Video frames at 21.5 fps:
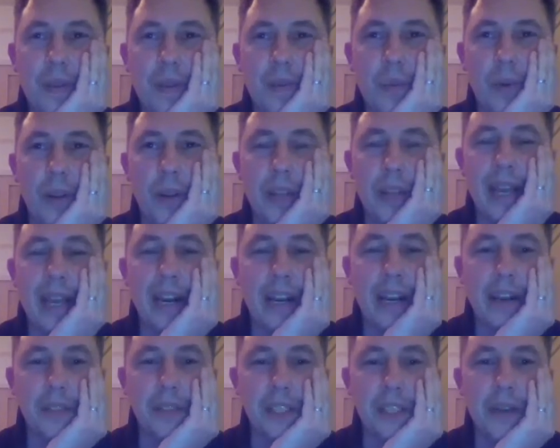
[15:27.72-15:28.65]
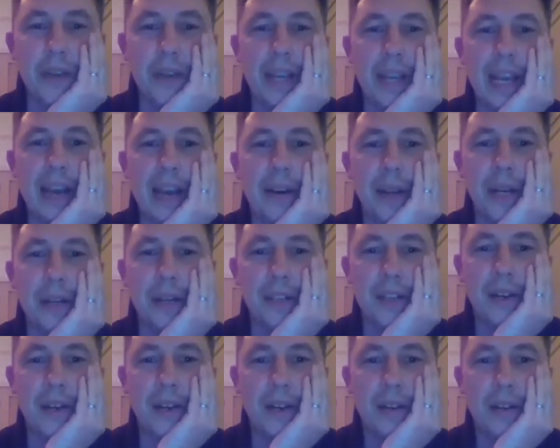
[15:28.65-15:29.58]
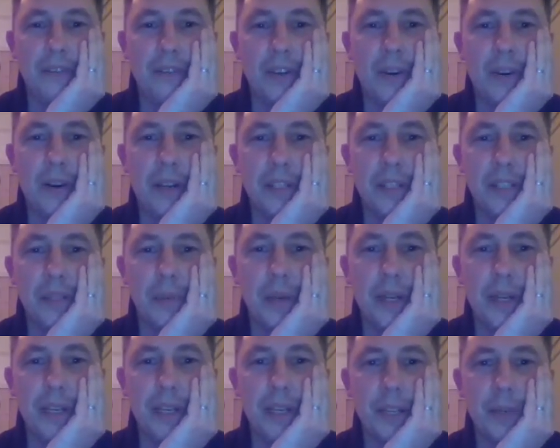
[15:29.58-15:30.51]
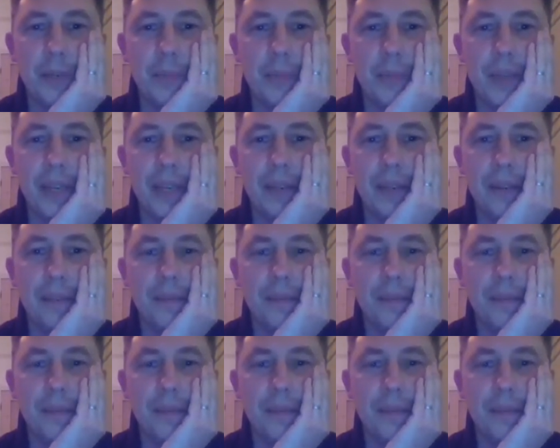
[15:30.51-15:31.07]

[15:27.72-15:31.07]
what the hell I was doing out in a dark forest when I could be